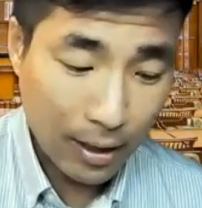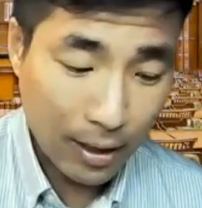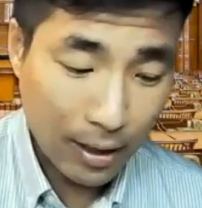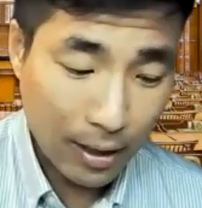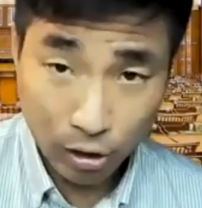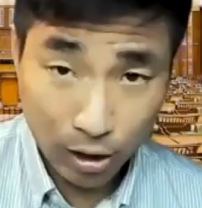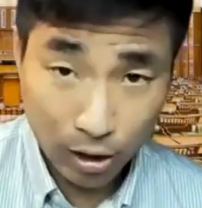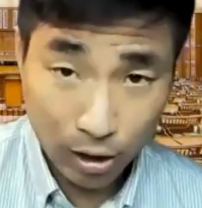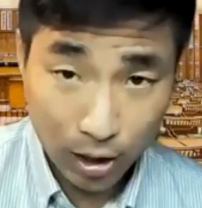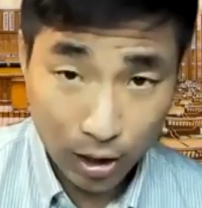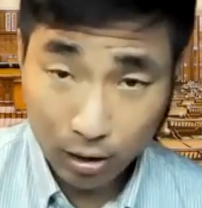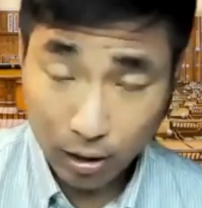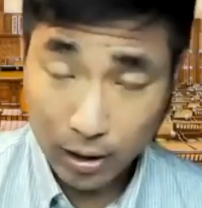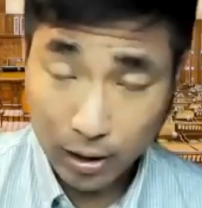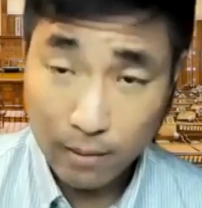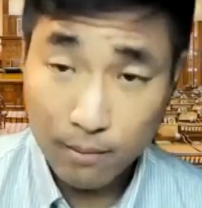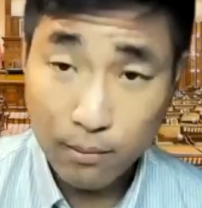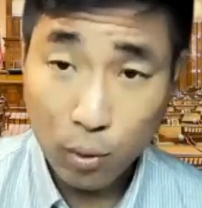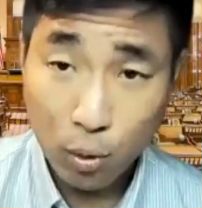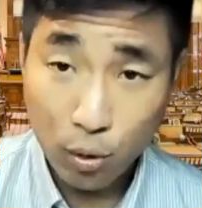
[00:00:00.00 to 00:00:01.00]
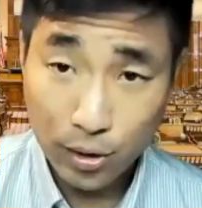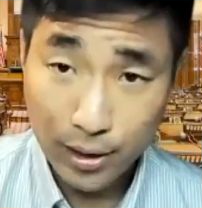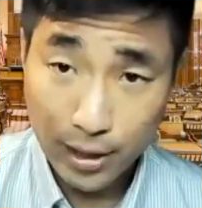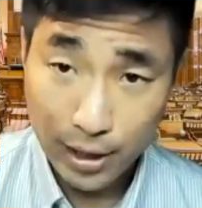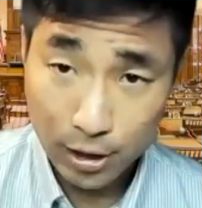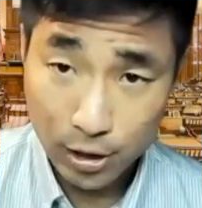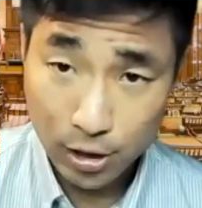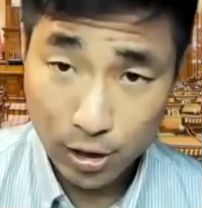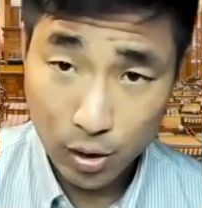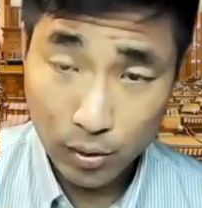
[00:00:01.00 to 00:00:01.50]
it's a critically
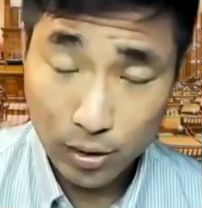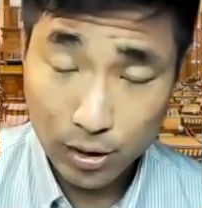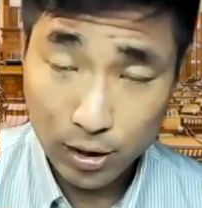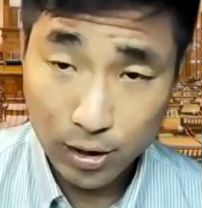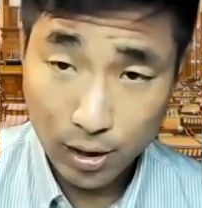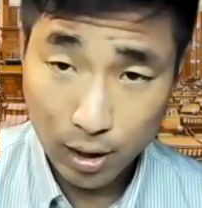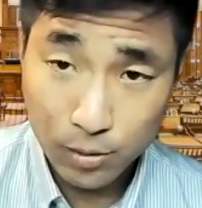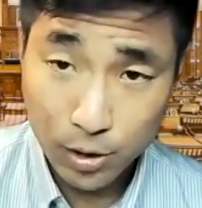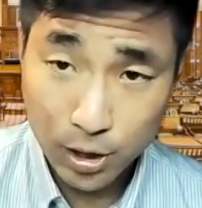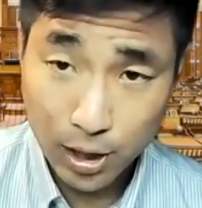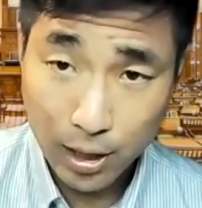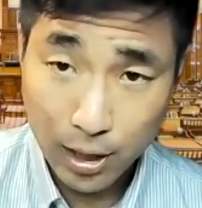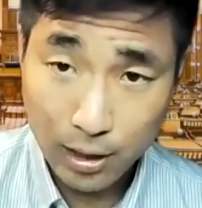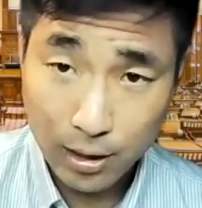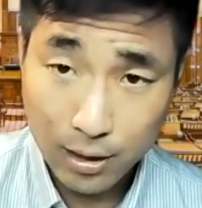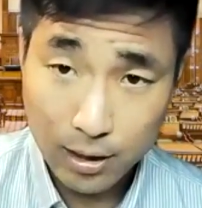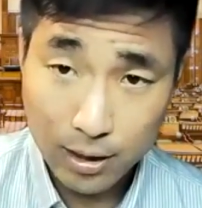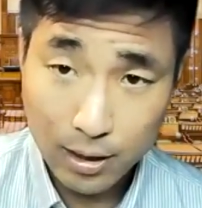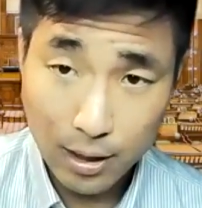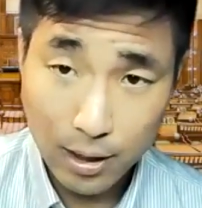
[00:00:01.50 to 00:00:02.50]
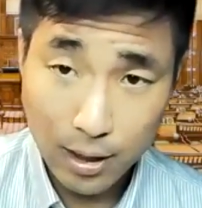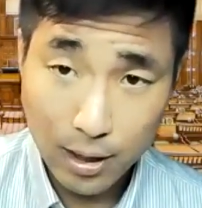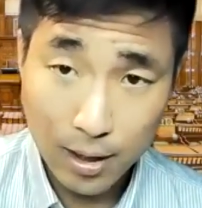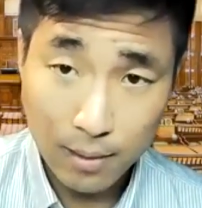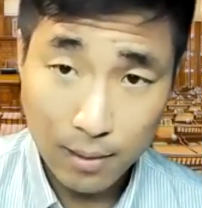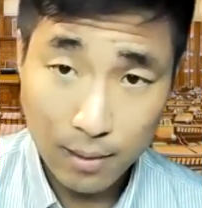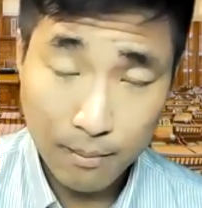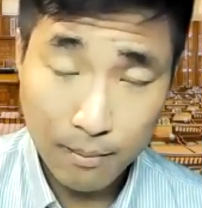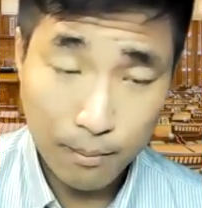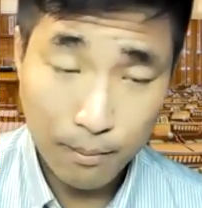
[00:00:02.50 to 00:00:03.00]
important issue and subject,
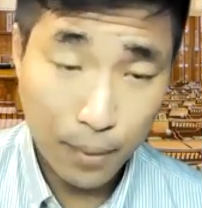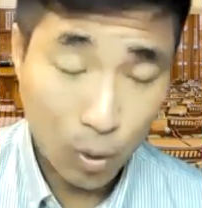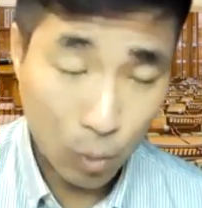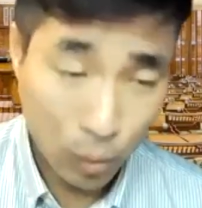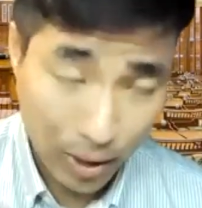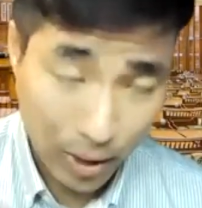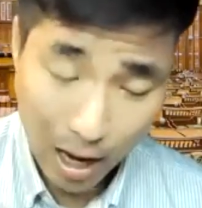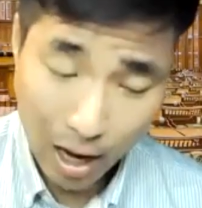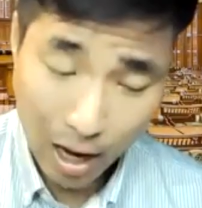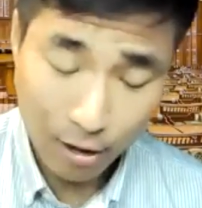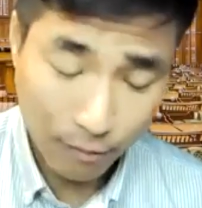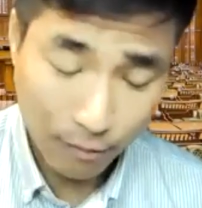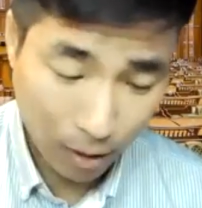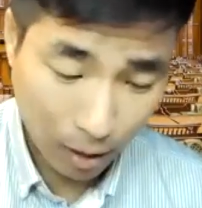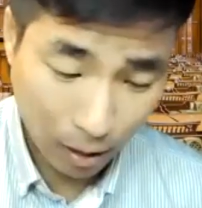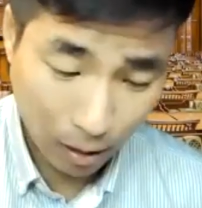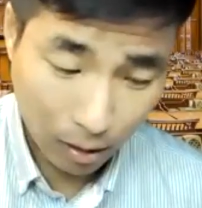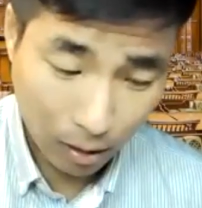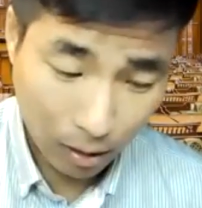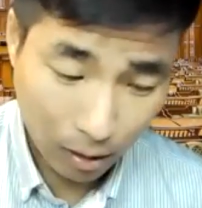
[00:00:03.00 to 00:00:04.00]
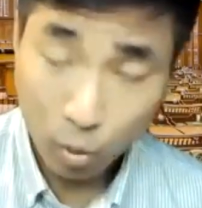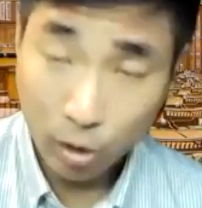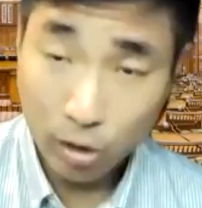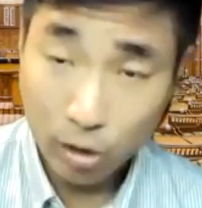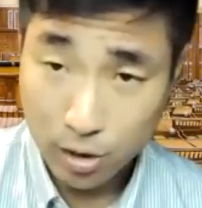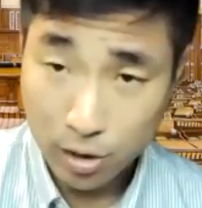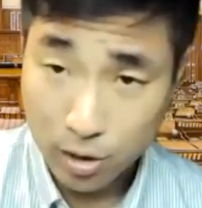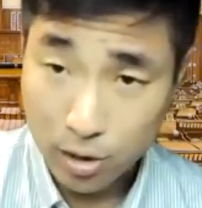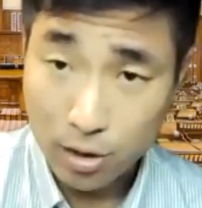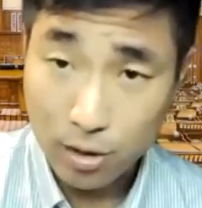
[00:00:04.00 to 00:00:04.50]
but we have a lot
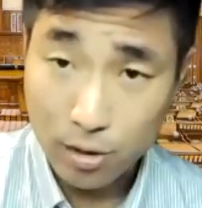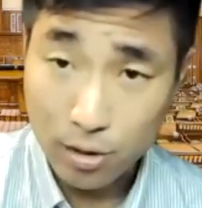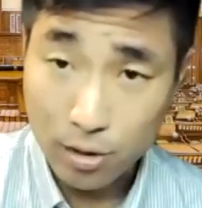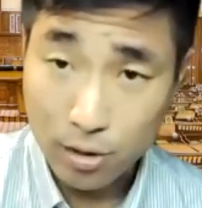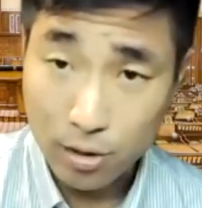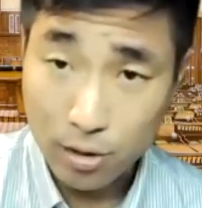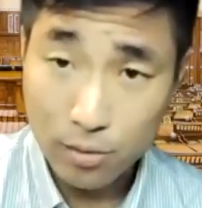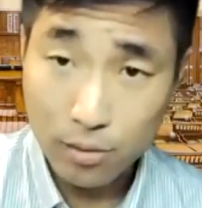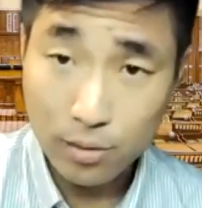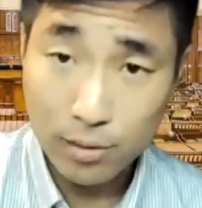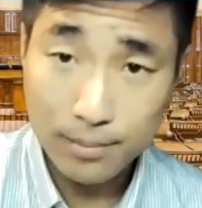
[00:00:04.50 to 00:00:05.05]
of work to do.